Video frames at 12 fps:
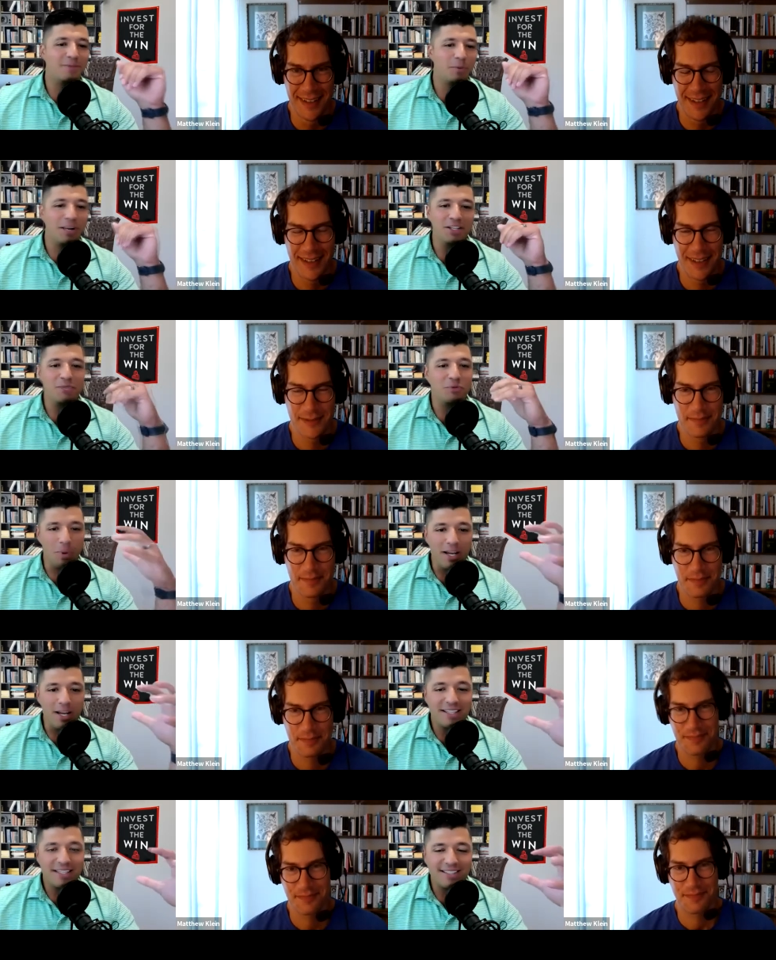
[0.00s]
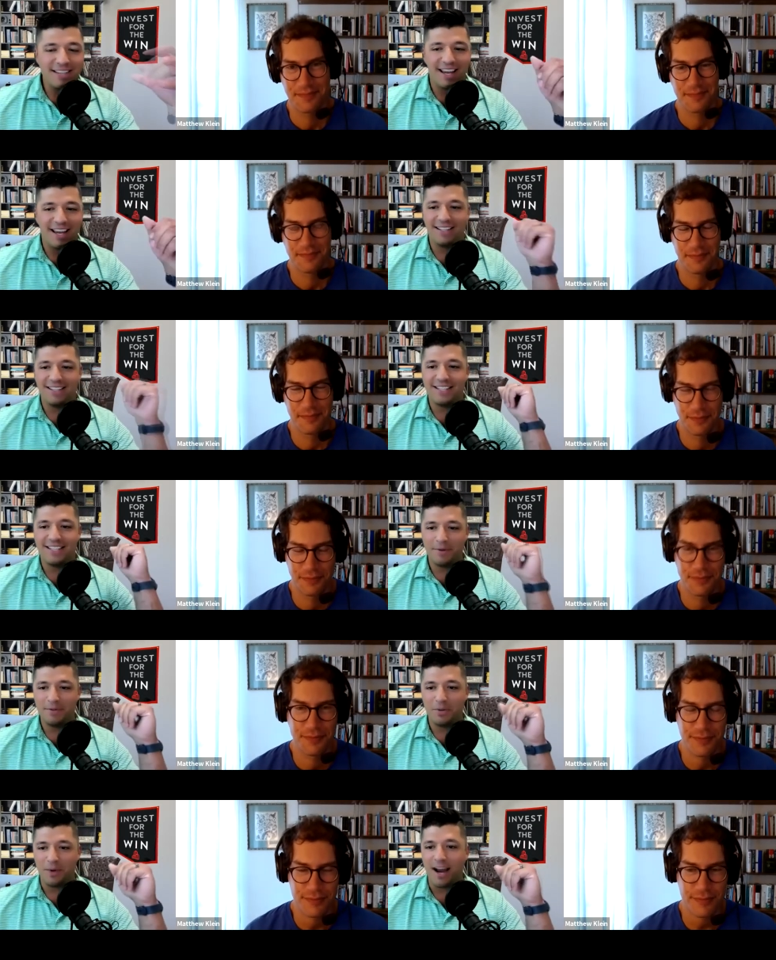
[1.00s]
Speaker 1: what you've witnessed and some
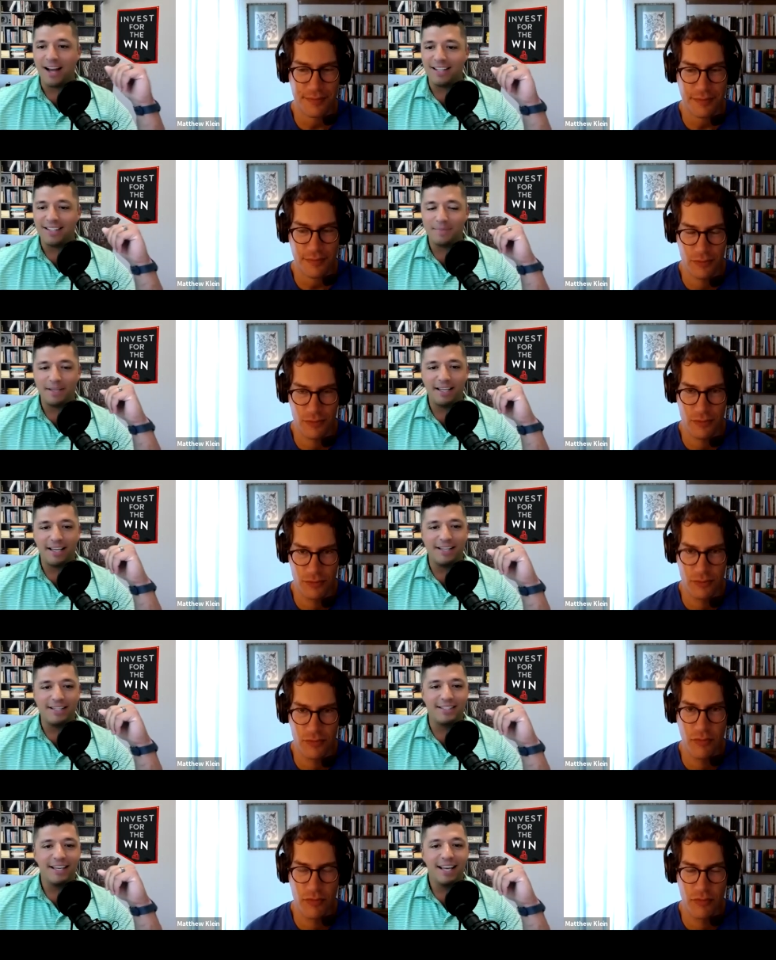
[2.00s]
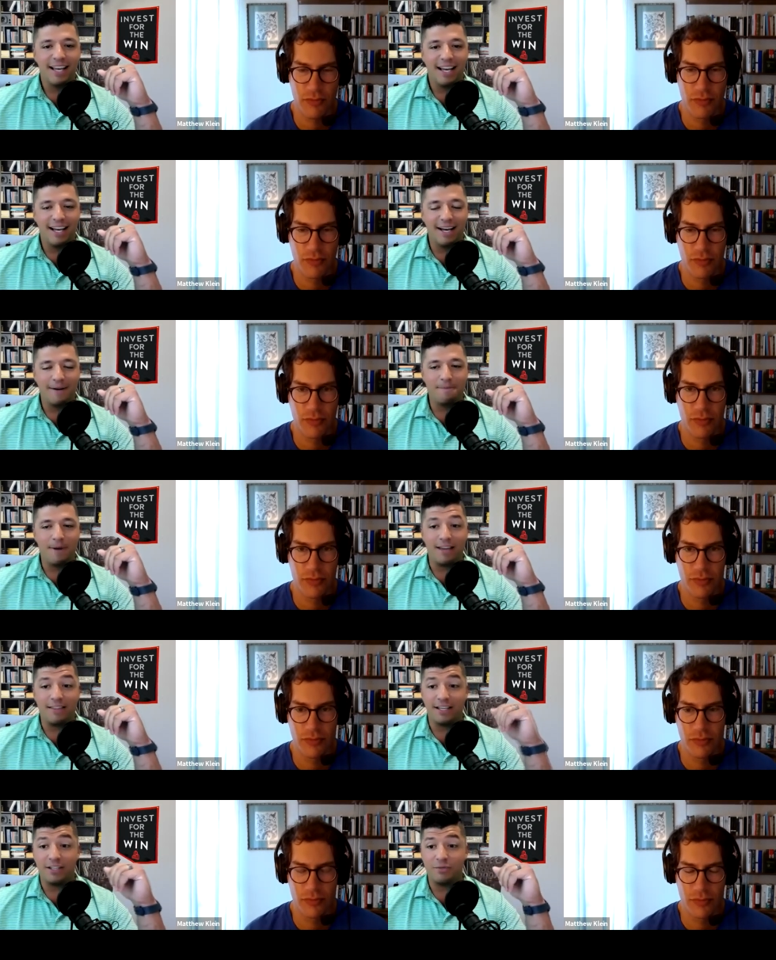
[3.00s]
of your writings? Because um,
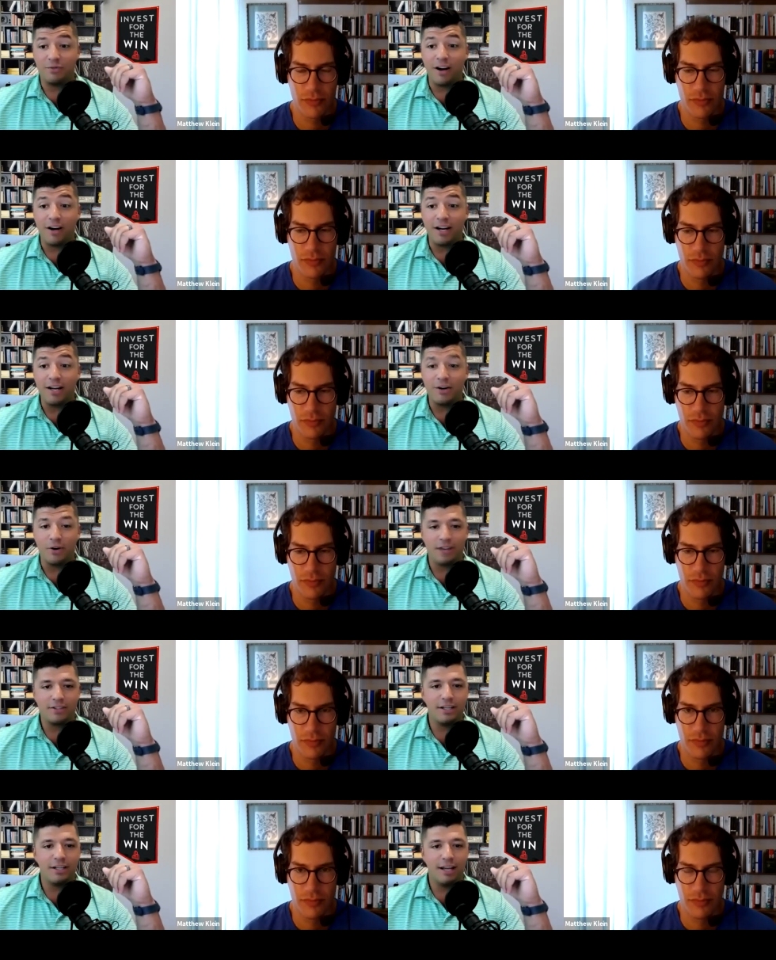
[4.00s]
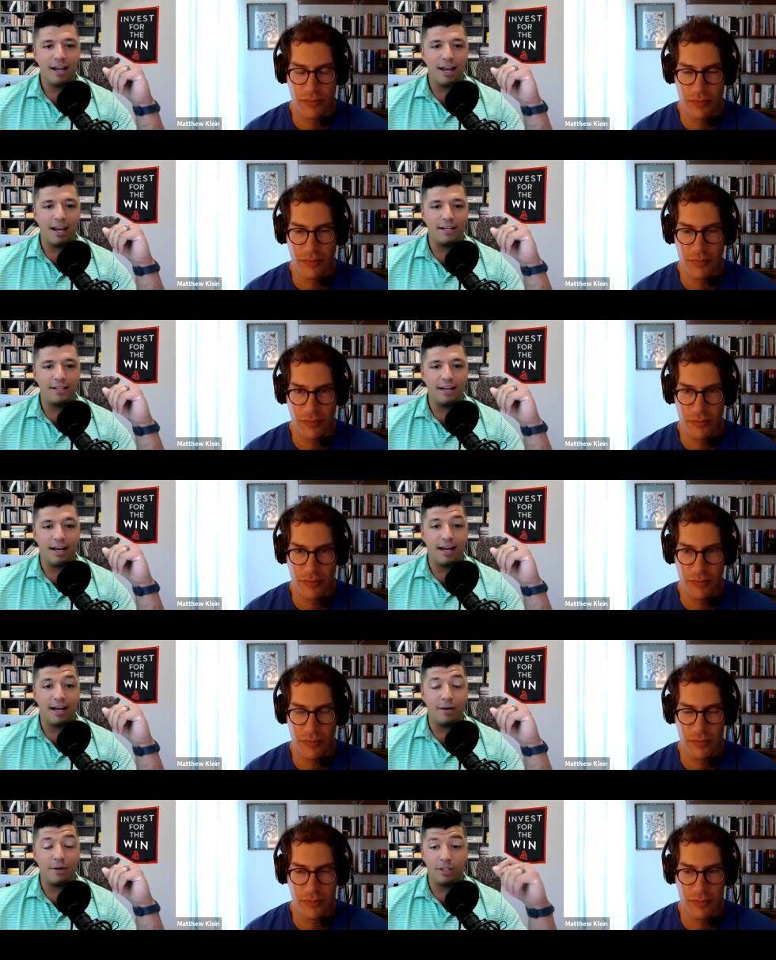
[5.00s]
I think it's very interesting, and
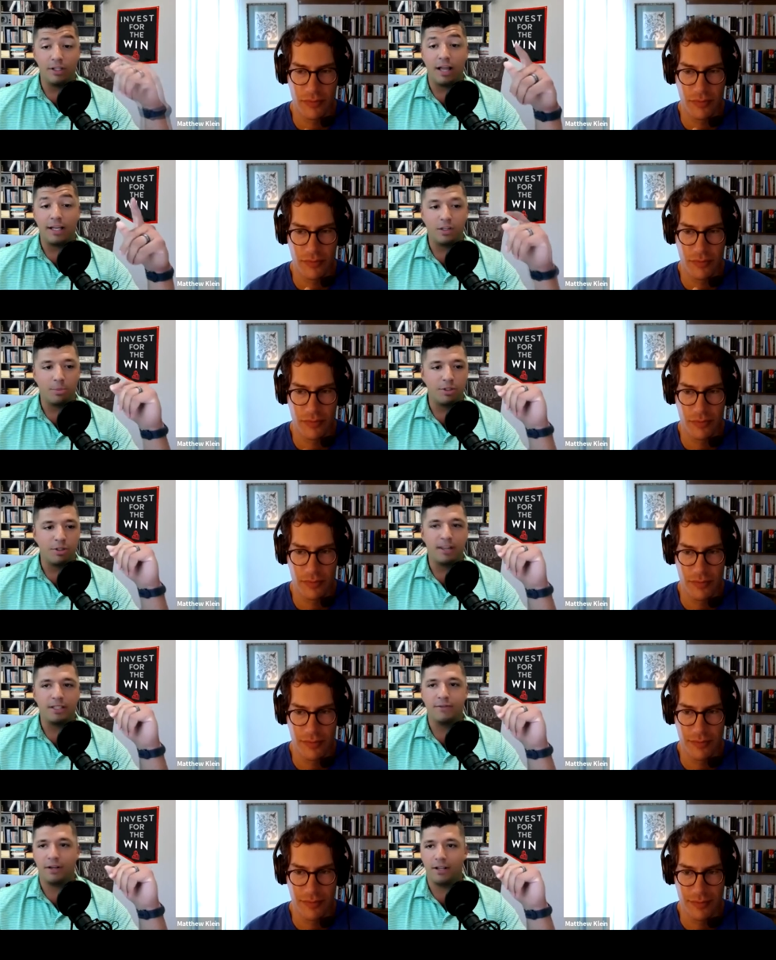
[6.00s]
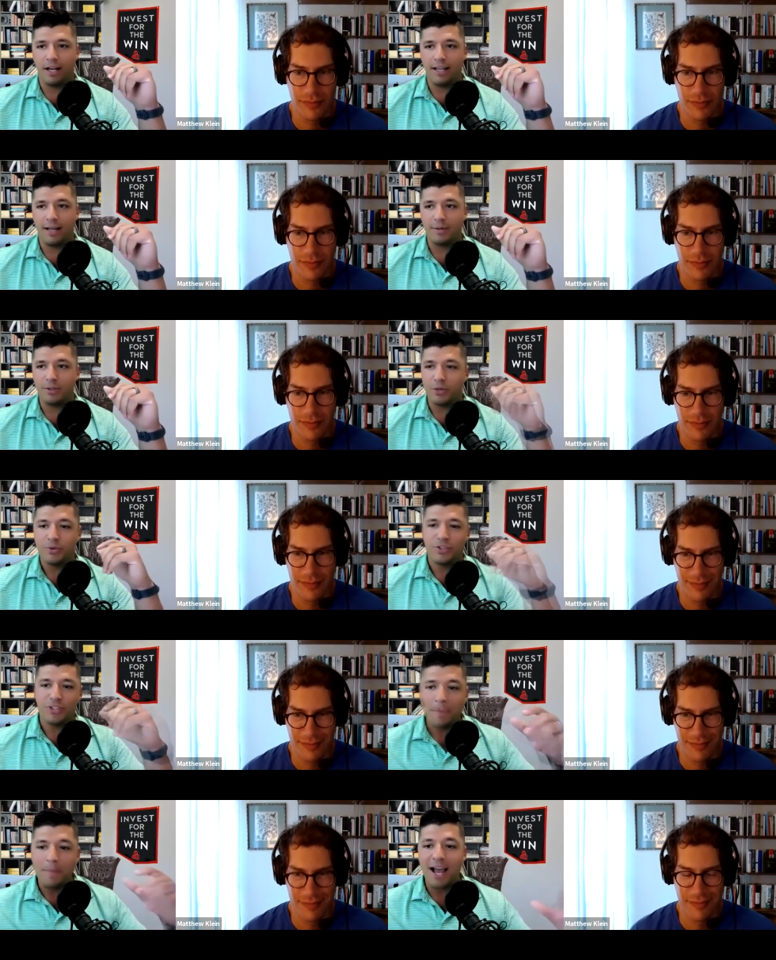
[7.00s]
uh, I really like your perspective on a lot of that. So
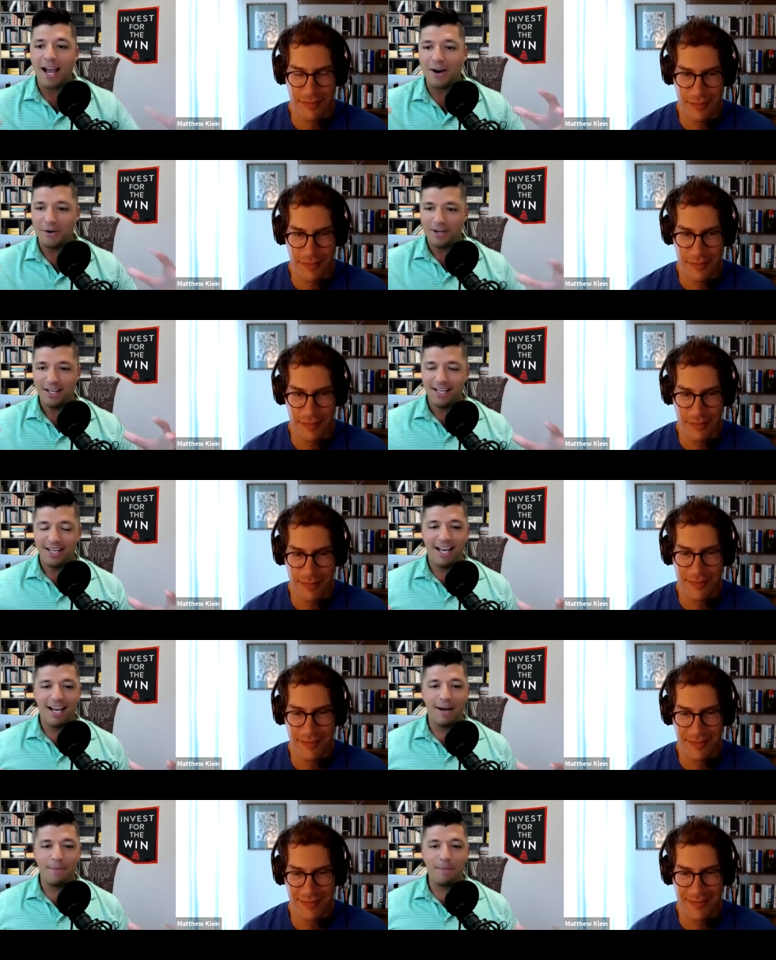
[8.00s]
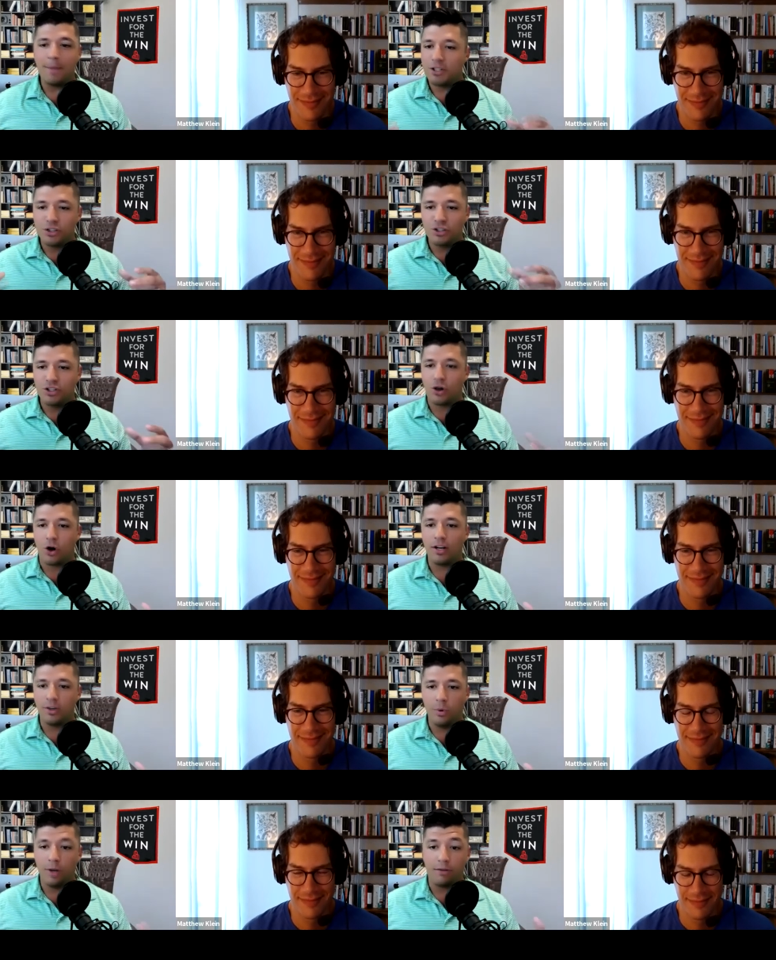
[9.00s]
somehow, uh, maybe just
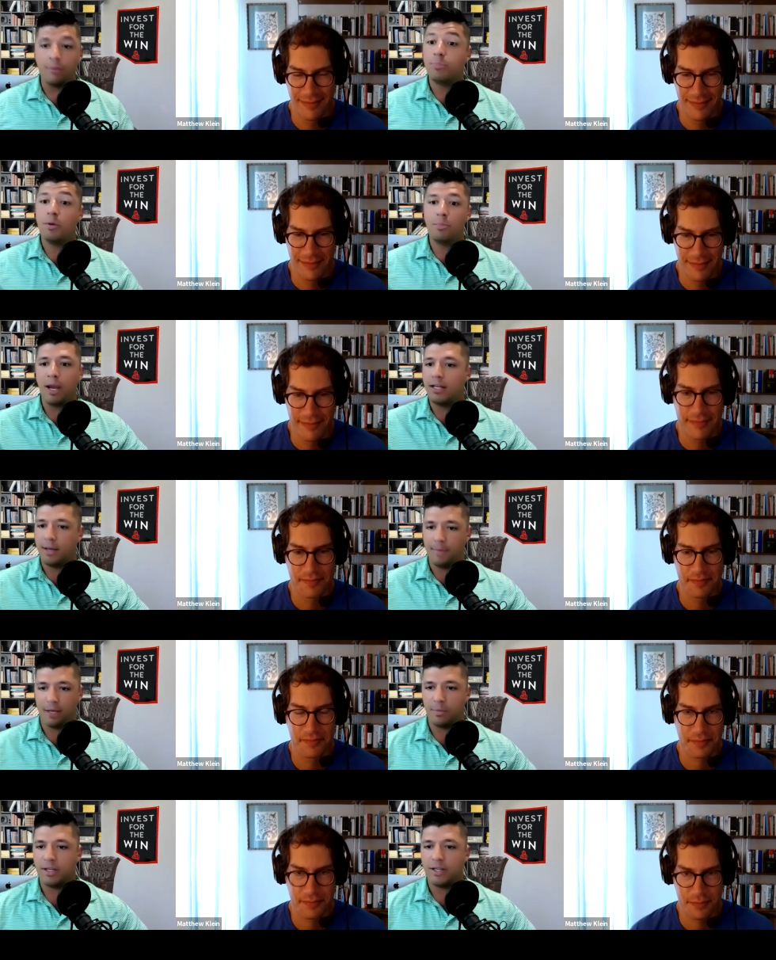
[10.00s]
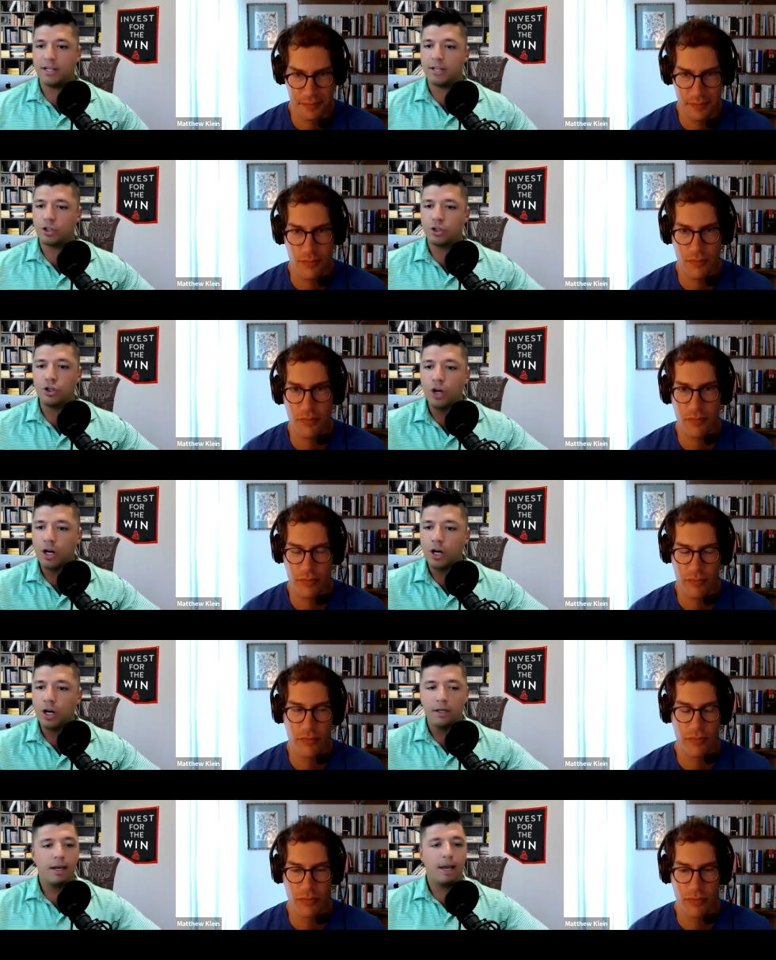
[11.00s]
starting with the pandemic, because that's a
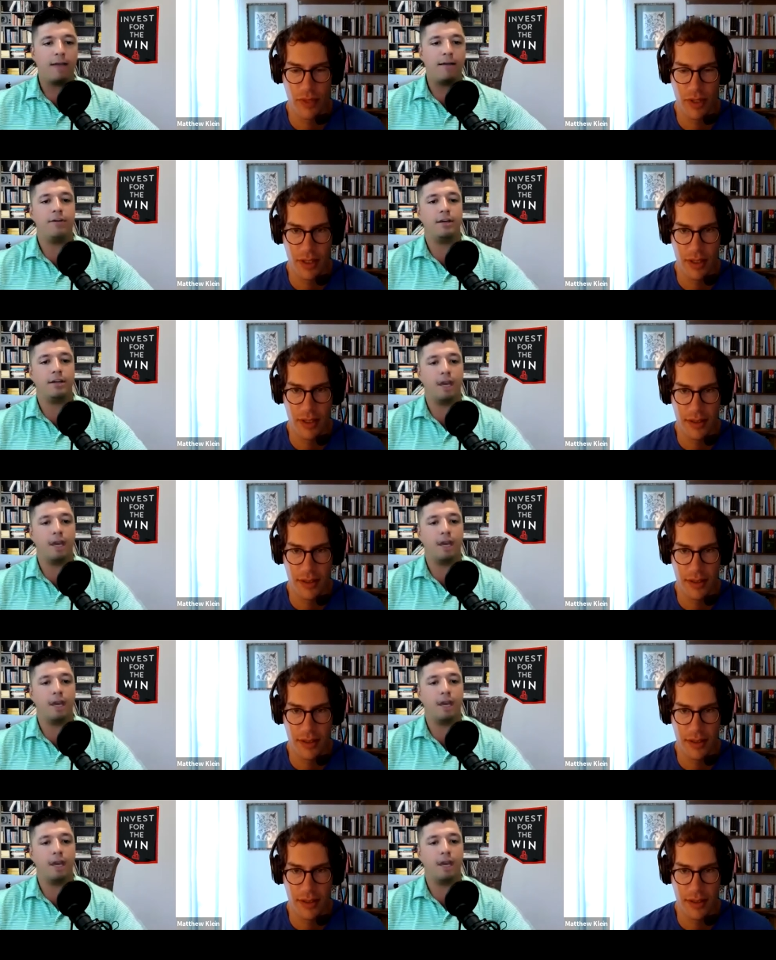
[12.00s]
good, I think,